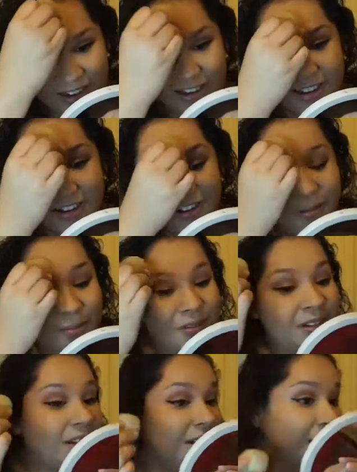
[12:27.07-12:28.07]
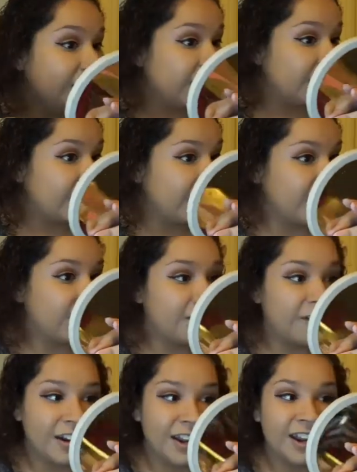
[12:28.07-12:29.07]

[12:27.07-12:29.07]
of dumb in a way.